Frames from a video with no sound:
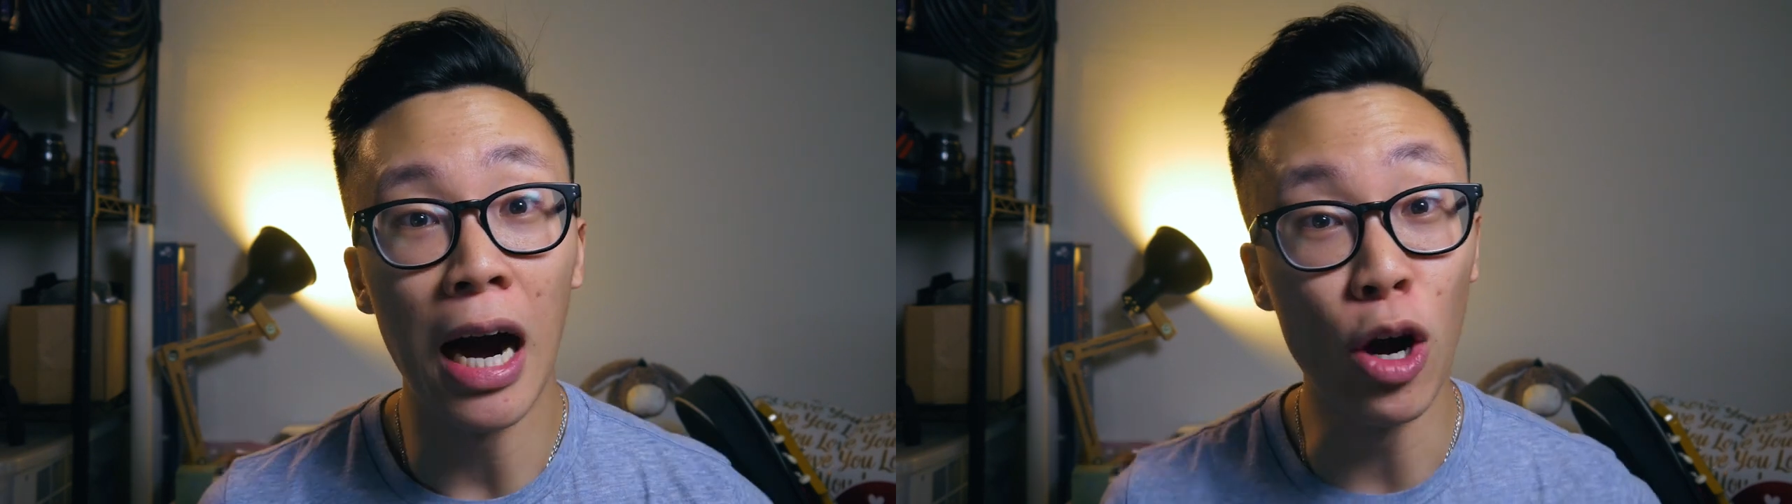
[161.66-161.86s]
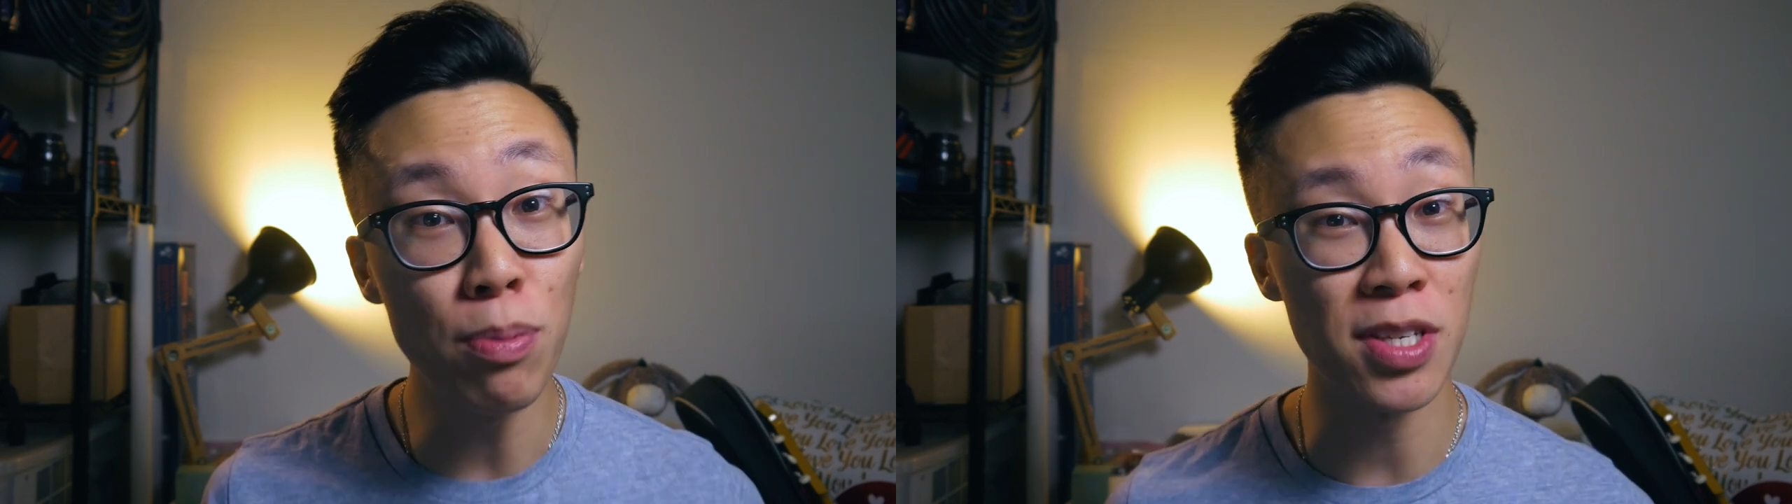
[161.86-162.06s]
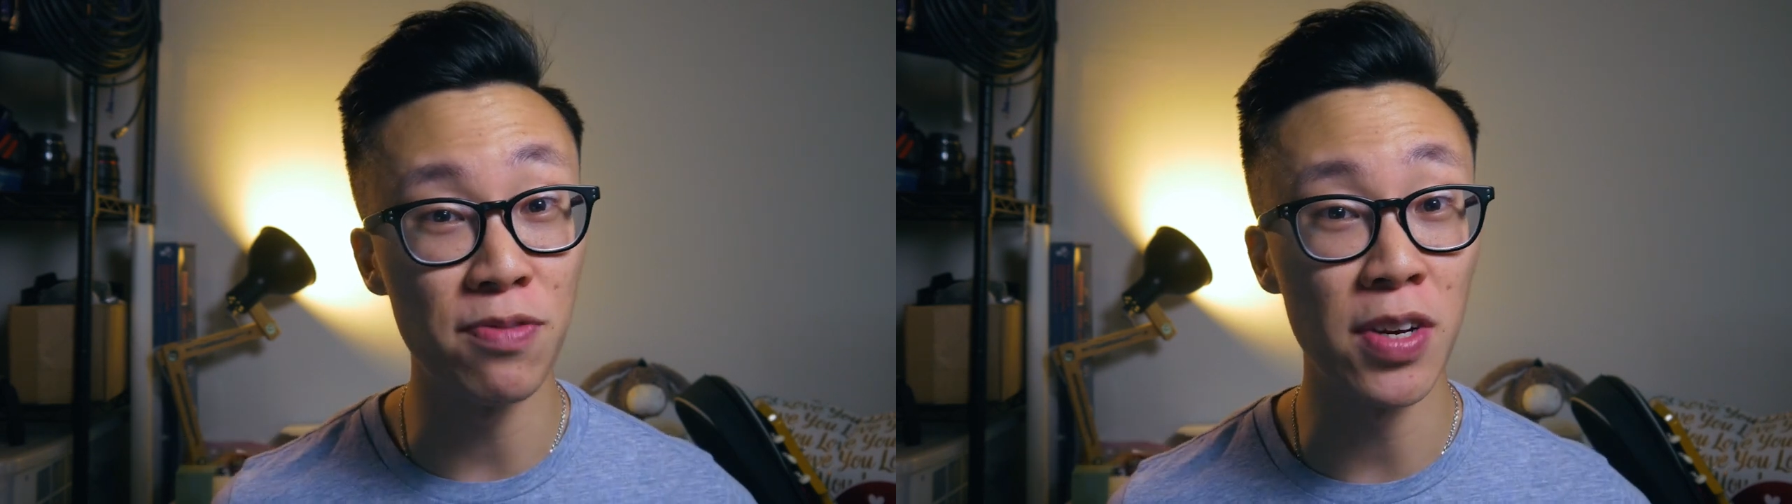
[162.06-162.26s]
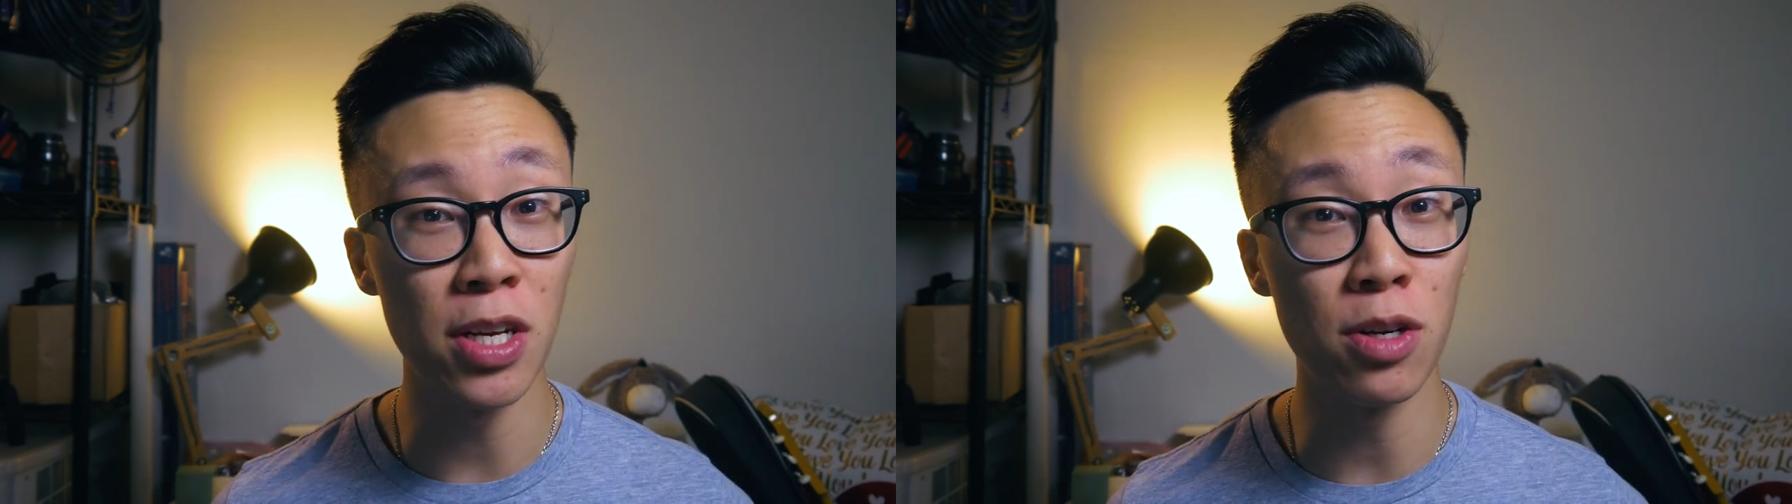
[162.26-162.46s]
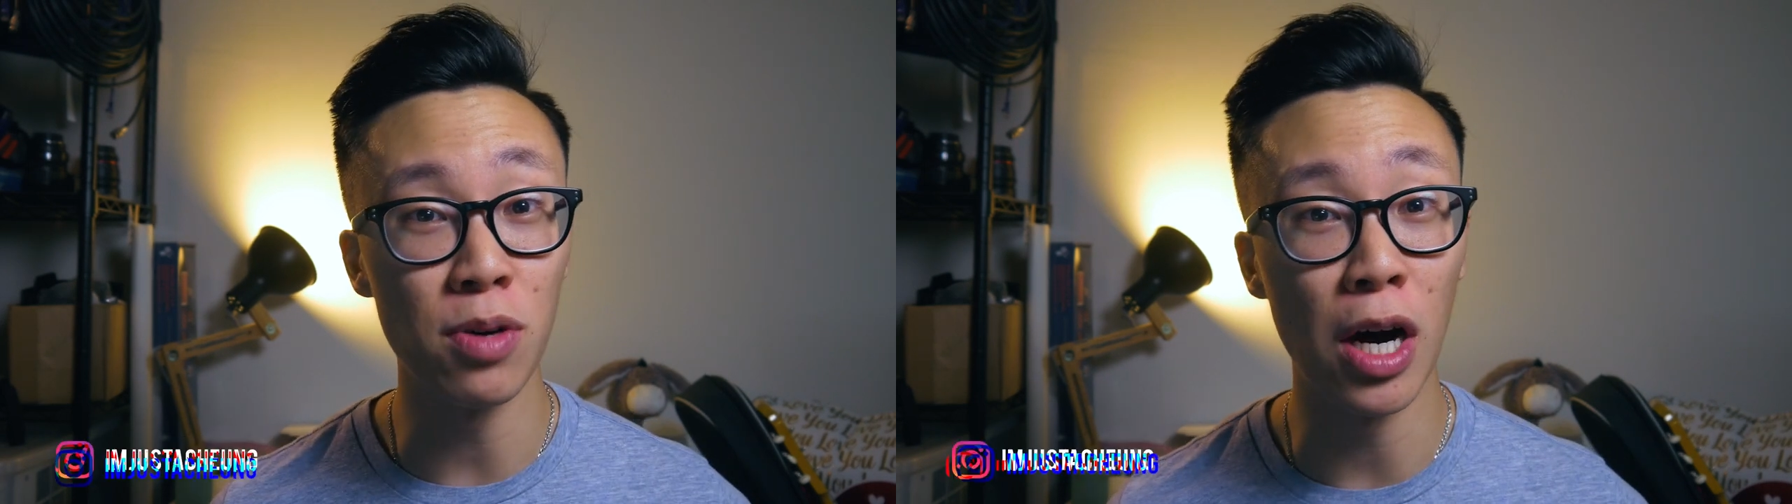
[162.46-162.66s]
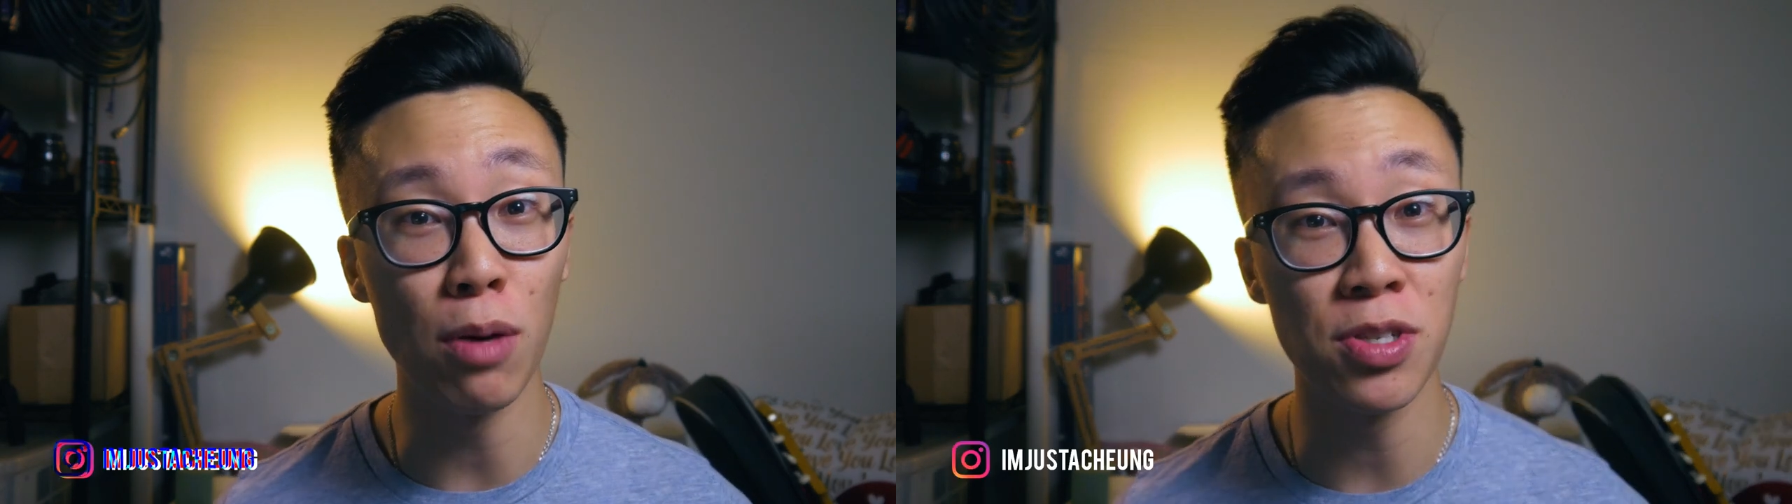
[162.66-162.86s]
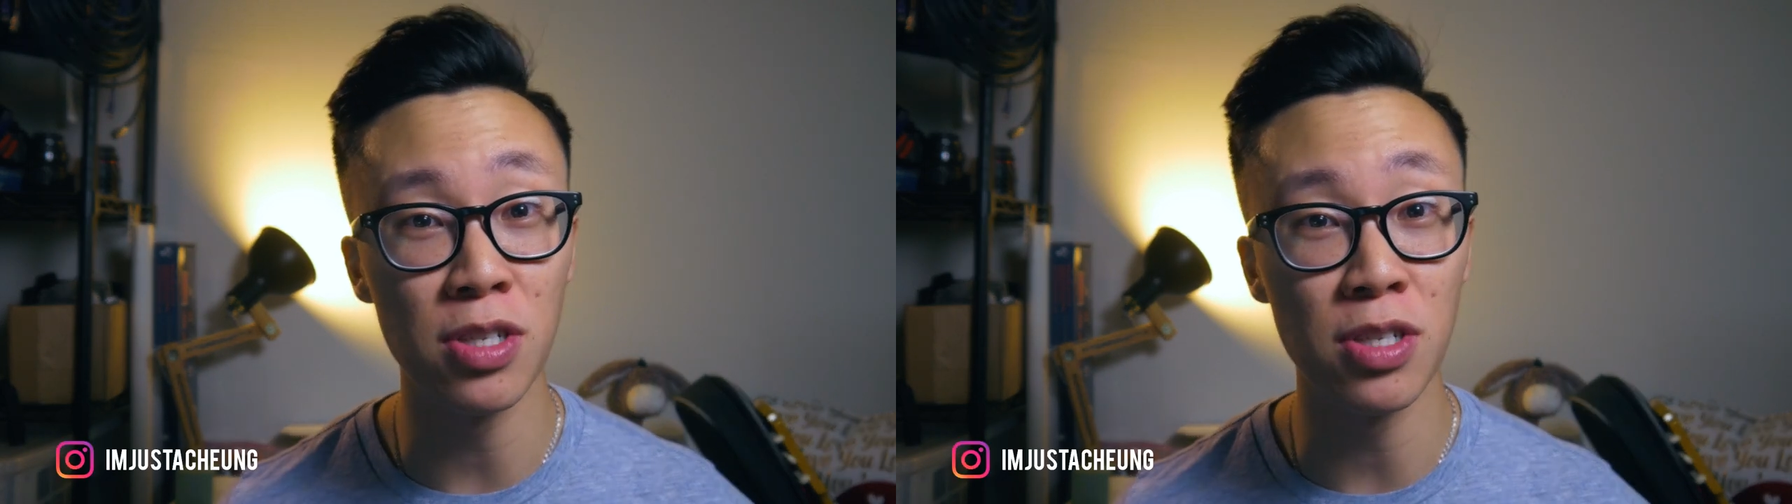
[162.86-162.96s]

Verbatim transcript: I hope this video helps